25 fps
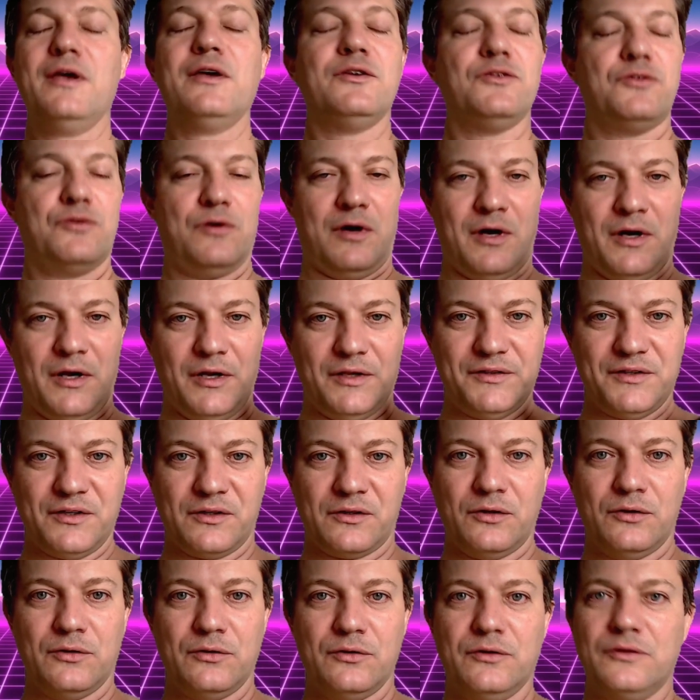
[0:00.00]
Your eyes are
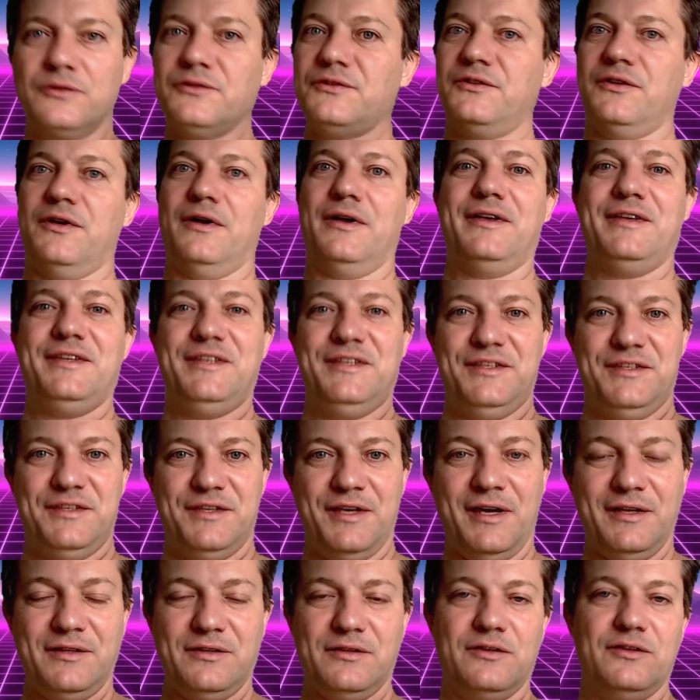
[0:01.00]
closed,
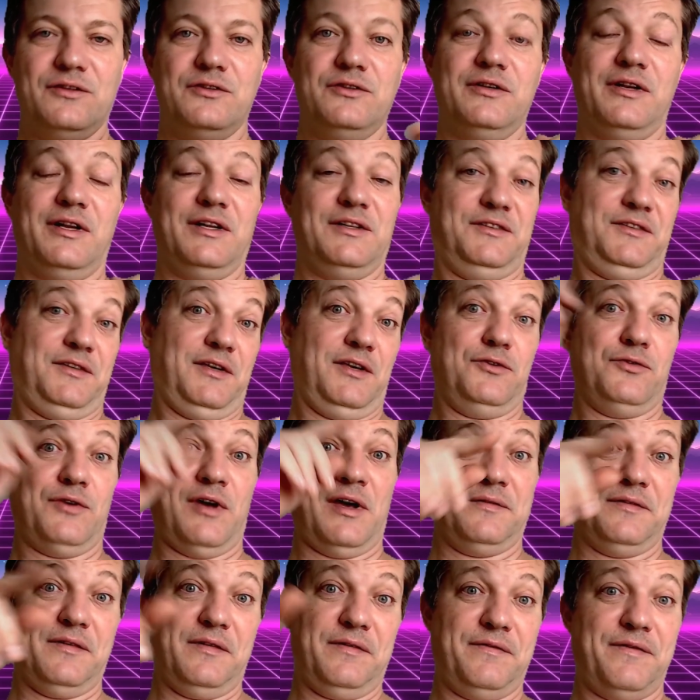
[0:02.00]
yet, let's say you
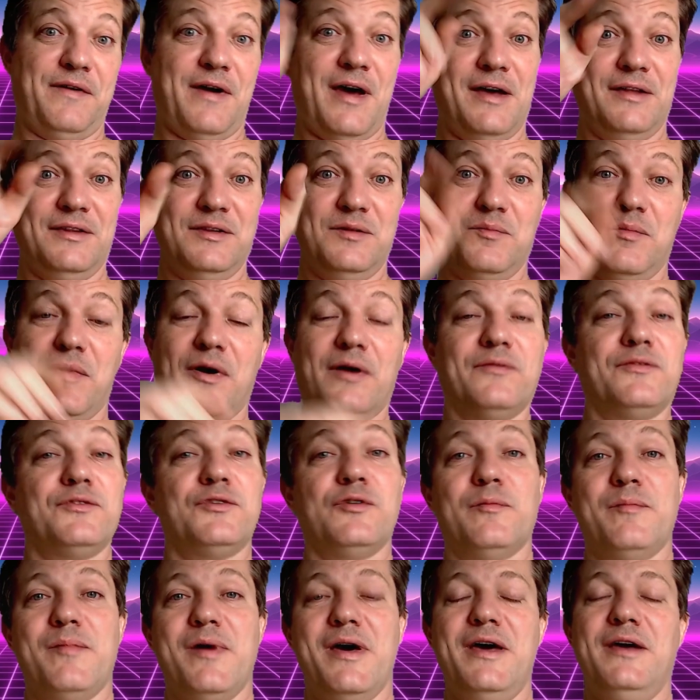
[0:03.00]
have a fan above
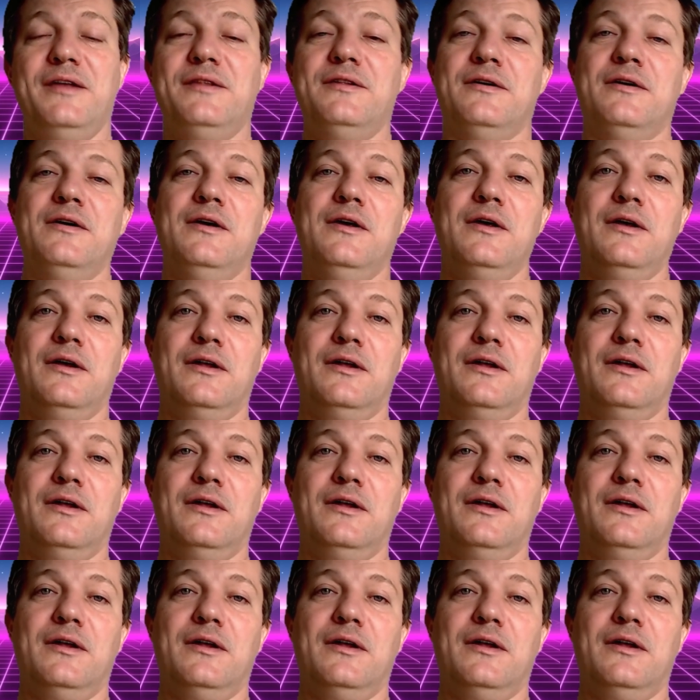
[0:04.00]
your bed,